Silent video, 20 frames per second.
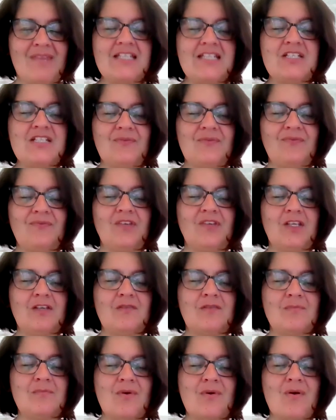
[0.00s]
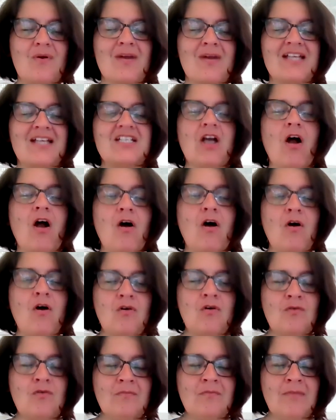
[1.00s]
you feel more at
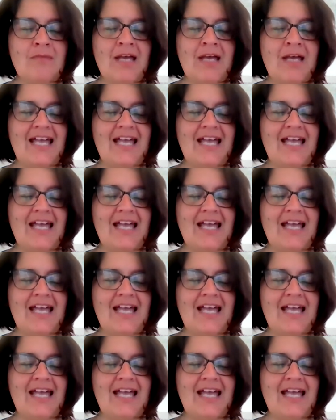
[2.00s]
home,